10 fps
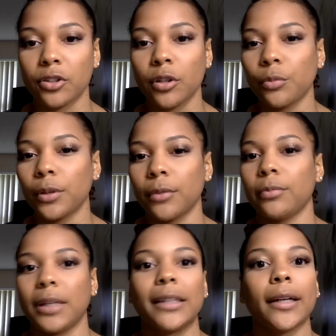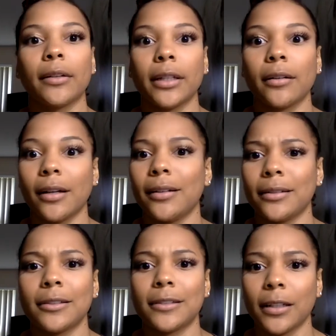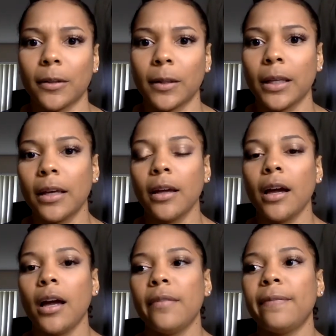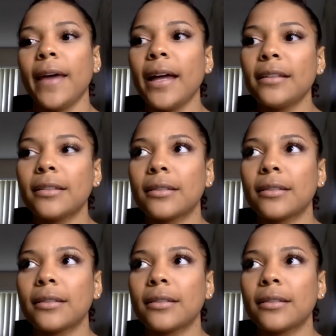You don't want to yank out hair unnecessarily. For